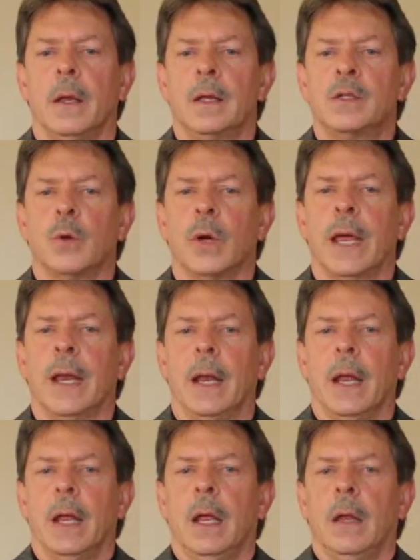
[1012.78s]
So again,
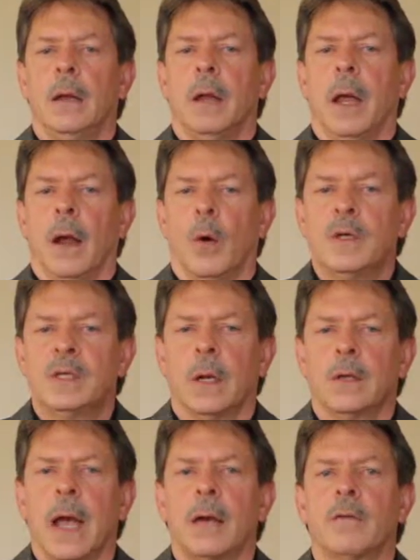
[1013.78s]
I always
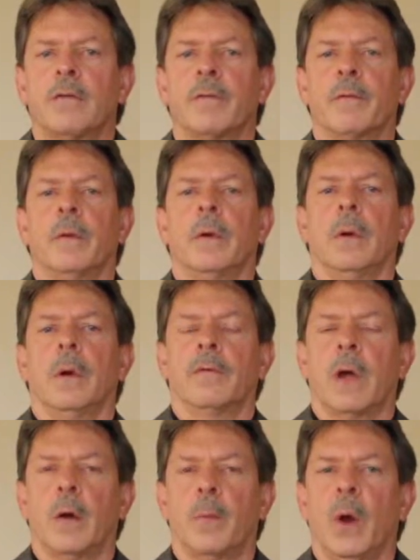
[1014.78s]
tell doctors of
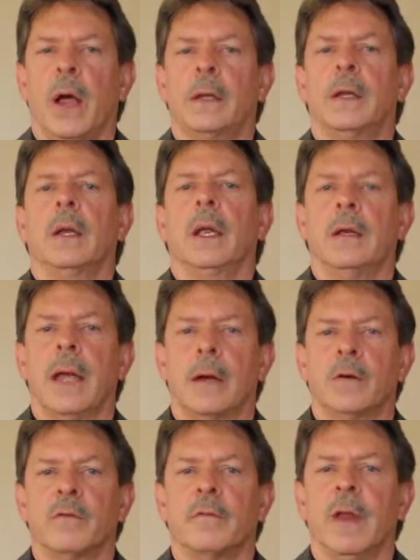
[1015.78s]
chiropractic and
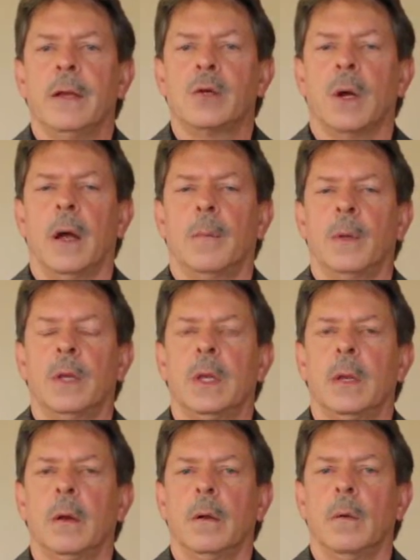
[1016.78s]
doctors of
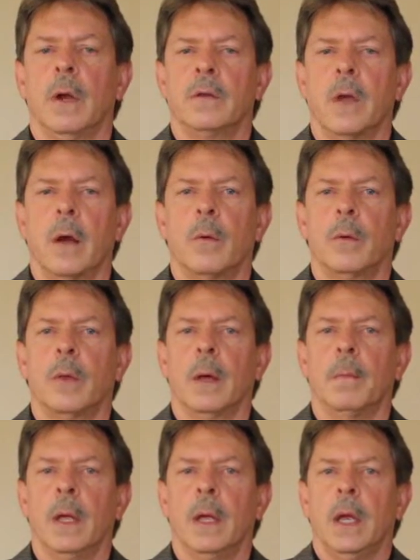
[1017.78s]
naturopathy when I talk with them,